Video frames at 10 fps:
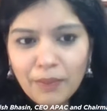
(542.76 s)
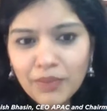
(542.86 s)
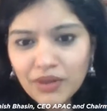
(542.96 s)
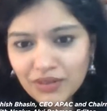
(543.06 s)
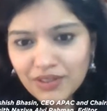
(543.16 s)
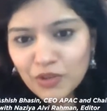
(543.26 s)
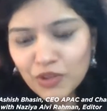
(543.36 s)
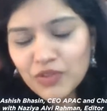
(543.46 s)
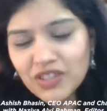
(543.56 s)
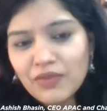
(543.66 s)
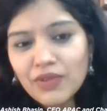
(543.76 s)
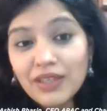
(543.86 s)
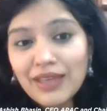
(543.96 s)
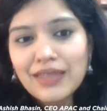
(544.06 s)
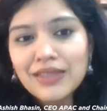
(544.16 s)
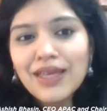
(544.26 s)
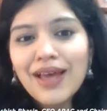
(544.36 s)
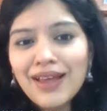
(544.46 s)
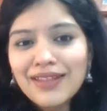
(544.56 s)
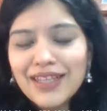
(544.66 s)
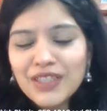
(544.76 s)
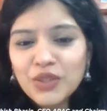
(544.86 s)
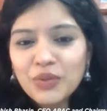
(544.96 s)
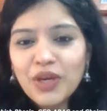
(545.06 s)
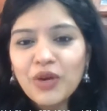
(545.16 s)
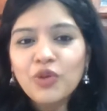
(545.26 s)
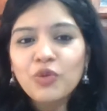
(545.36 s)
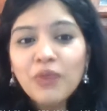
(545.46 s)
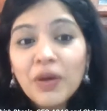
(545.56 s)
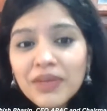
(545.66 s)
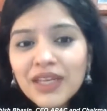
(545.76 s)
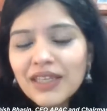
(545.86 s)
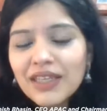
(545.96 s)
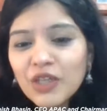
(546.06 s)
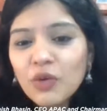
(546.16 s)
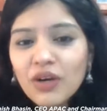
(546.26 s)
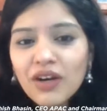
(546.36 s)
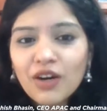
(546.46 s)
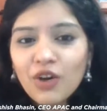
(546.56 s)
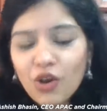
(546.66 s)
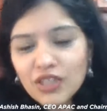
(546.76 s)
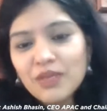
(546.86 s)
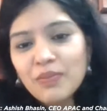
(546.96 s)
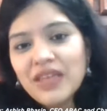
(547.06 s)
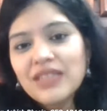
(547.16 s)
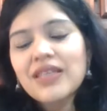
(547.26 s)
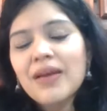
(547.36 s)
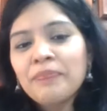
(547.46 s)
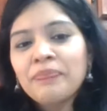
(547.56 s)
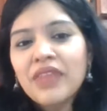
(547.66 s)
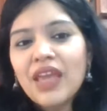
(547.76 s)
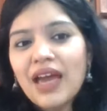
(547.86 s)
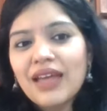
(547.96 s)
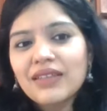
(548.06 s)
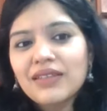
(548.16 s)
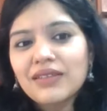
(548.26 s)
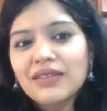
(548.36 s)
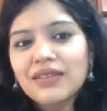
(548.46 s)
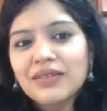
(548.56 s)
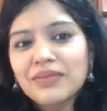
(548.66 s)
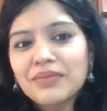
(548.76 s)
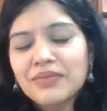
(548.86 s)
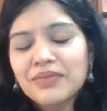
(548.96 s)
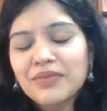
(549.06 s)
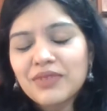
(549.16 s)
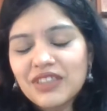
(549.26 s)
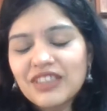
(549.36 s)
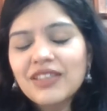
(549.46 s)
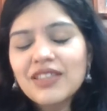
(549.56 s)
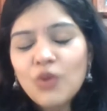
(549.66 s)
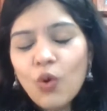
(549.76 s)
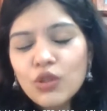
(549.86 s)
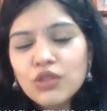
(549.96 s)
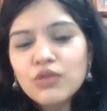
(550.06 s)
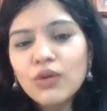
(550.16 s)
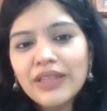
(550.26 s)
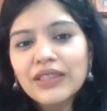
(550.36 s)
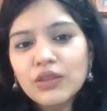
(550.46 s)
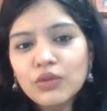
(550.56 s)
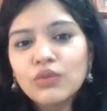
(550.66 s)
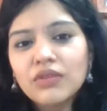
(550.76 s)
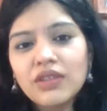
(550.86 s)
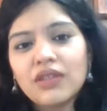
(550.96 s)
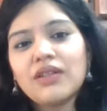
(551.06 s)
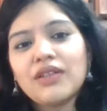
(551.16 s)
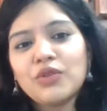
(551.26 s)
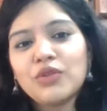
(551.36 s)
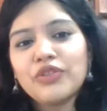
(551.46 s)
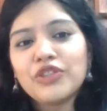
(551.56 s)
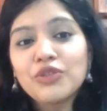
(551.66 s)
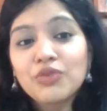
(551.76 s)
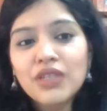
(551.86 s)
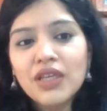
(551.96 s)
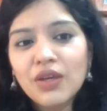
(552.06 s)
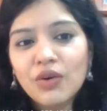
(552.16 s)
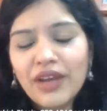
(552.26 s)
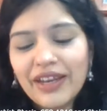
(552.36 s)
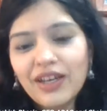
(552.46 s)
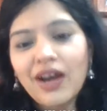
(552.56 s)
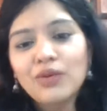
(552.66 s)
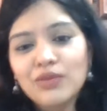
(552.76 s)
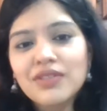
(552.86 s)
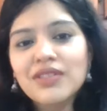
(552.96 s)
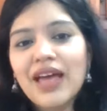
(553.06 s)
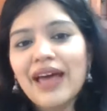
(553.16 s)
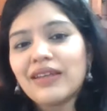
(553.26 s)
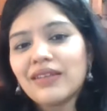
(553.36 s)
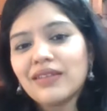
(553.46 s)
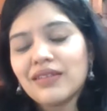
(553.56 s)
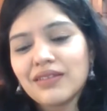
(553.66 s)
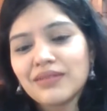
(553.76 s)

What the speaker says: number, it was given in yens, that we are going to permanently lower our cost base. And did this also include, reducing your headcounts and